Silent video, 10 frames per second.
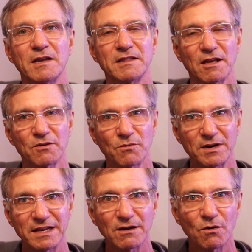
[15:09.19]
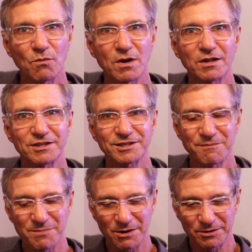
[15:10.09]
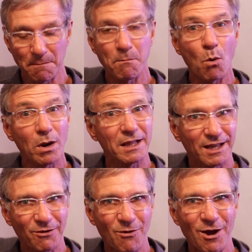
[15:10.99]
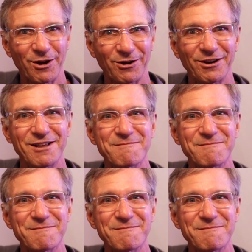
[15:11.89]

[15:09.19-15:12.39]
The other one, ill will, is compared to boiling water,